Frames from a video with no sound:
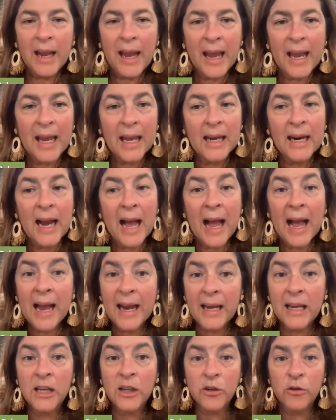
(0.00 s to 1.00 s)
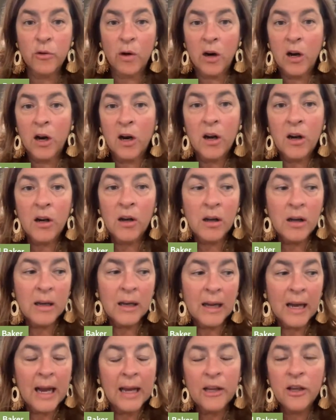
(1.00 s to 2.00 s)
And I can draw.
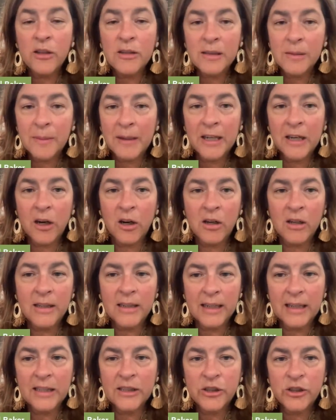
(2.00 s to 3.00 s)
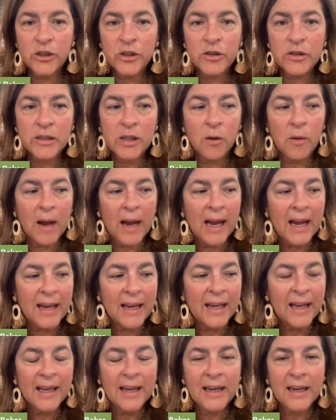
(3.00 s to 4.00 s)
I used to be an art teacher, so I
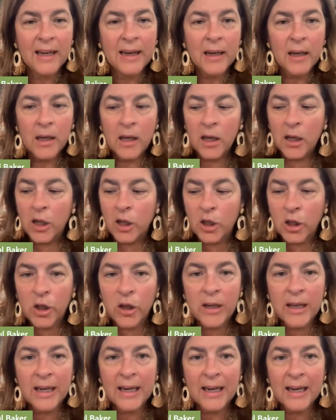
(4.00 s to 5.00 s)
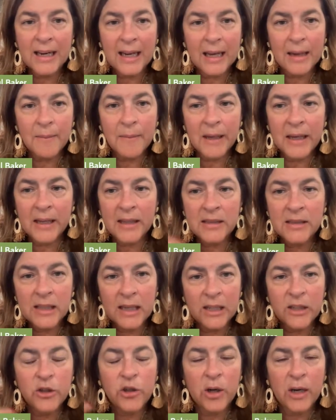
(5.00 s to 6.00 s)
can look at an image
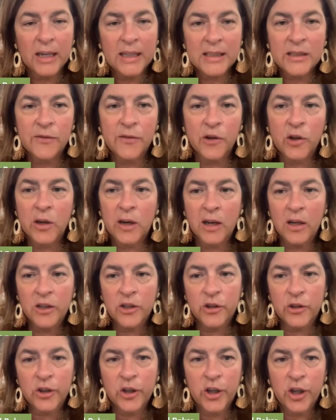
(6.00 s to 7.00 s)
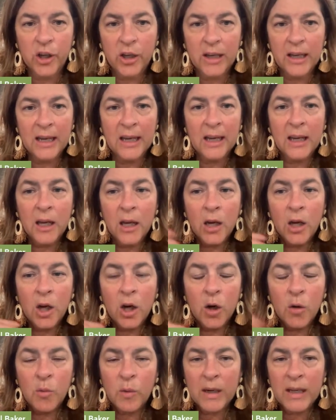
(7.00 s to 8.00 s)
and transfer it onto a cookie
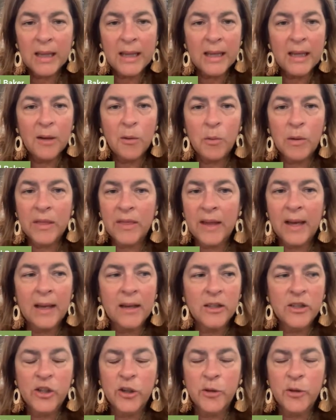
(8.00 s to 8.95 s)
really without